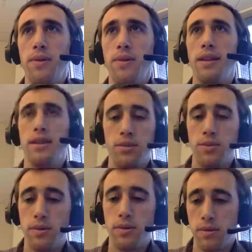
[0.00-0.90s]
and this
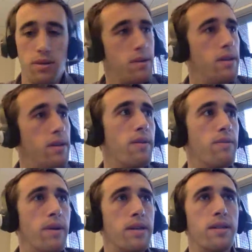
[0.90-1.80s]
will,
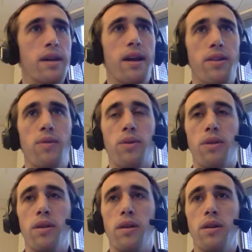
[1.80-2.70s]
resonate, I think, with
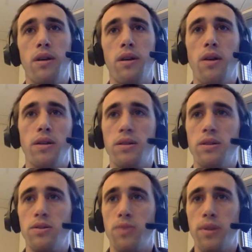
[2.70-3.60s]
all
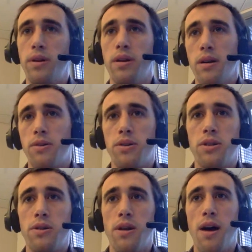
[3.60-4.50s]
listeners, whether you're a
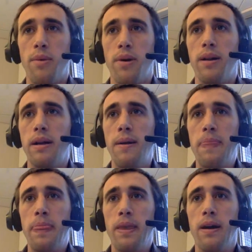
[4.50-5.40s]
Christian or not, but
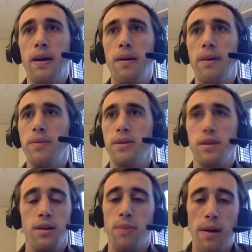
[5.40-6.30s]
I was
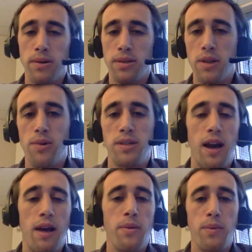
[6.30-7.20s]
in a Bible study one
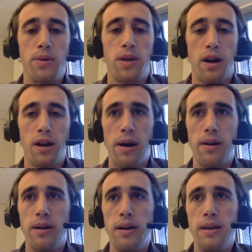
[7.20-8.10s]
time, and we were talking about
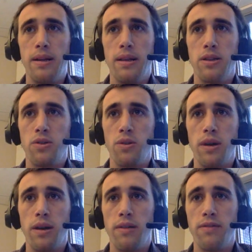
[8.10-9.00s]
the story
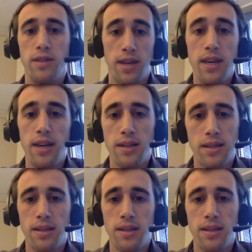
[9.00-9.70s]
of Zacchaeus.